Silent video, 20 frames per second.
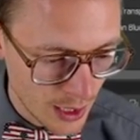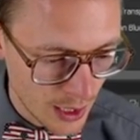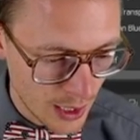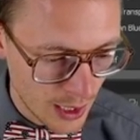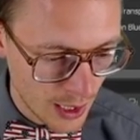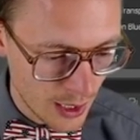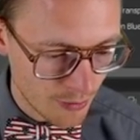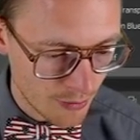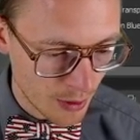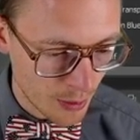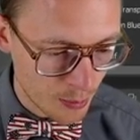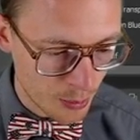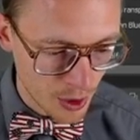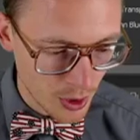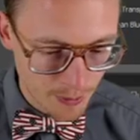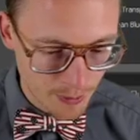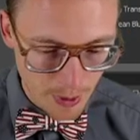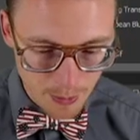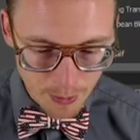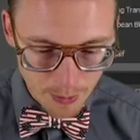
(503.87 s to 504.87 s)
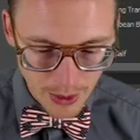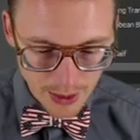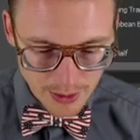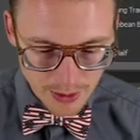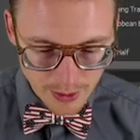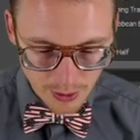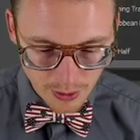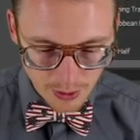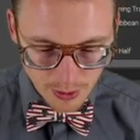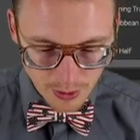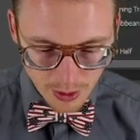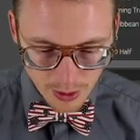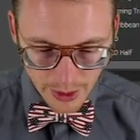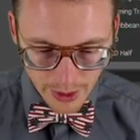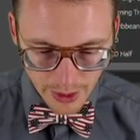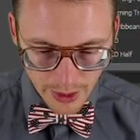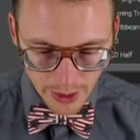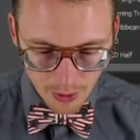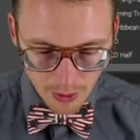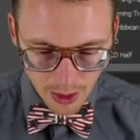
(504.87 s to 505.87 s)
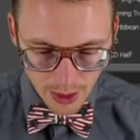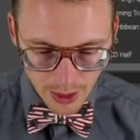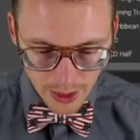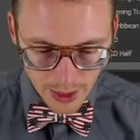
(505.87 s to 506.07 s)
And if I pull up my pencil now,